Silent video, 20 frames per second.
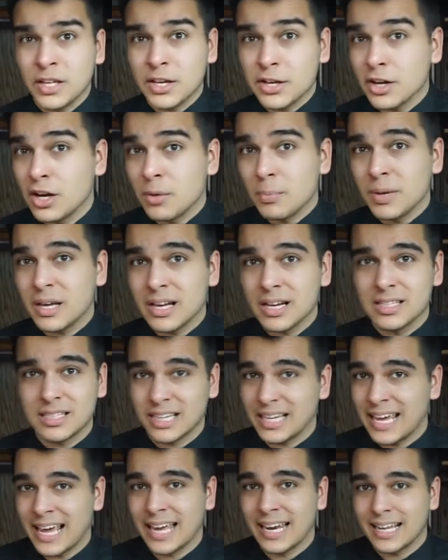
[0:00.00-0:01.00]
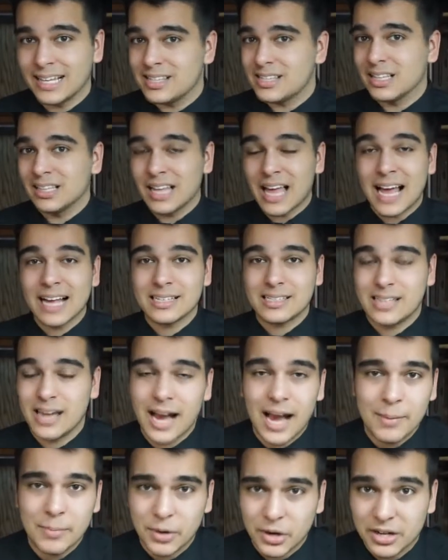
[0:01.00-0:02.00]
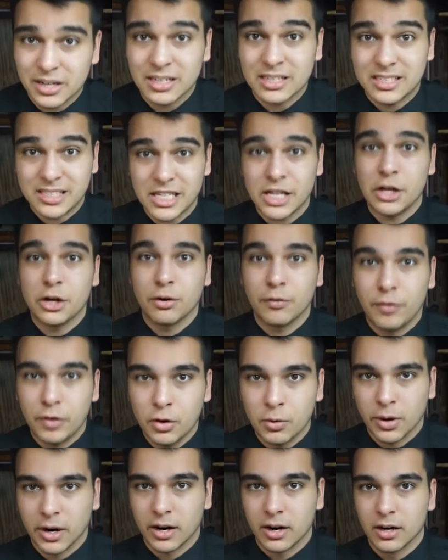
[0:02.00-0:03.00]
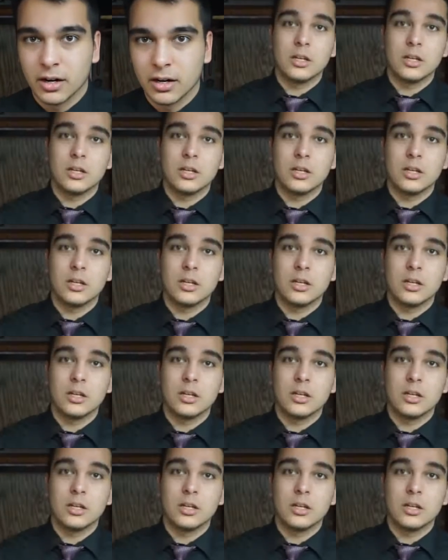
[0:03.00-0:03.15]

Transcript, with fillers: really good because, again, it's the last time you're going to see your viewer.